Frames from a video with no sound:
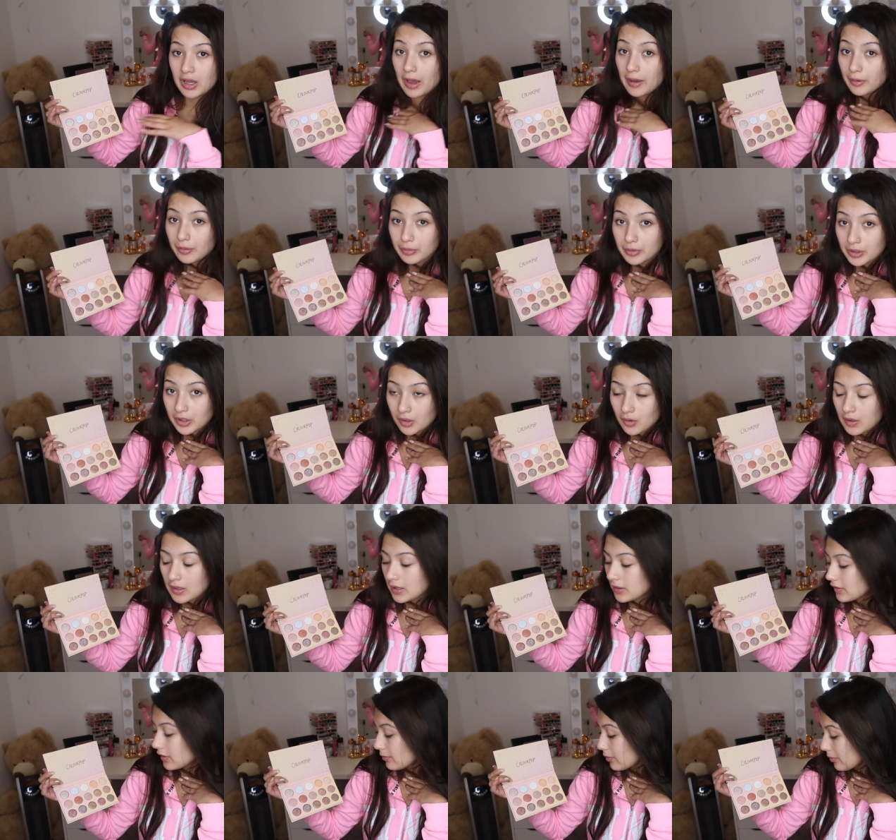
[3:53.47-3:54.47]
I don't really know
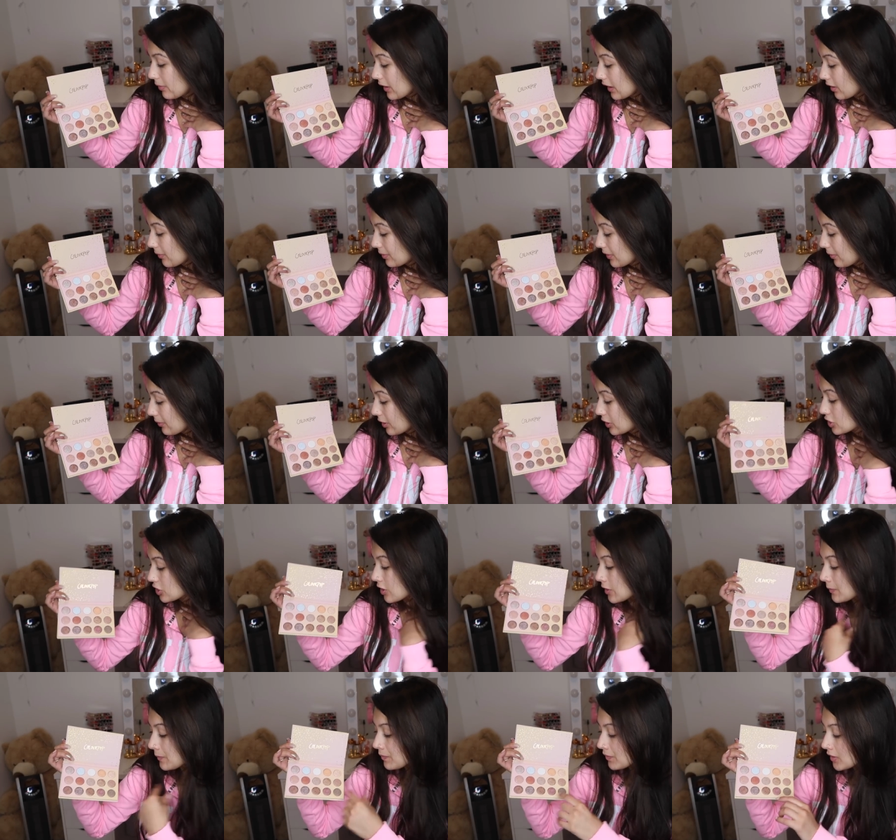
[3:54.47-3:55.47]
anything about makeup that much